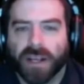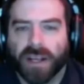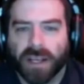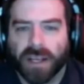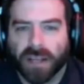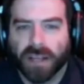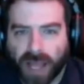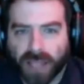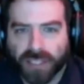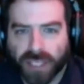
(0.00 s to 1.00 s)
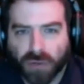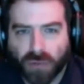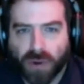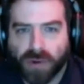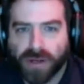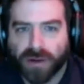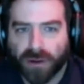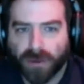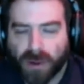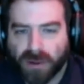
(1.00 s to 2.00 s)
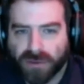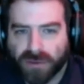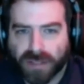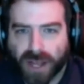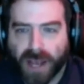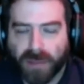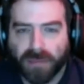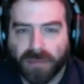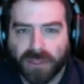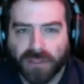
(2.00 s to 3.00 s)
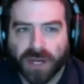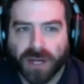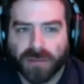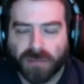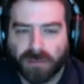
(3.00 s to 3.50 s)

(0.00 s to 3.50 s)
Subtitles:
is he's actually quoting her most of the time to try to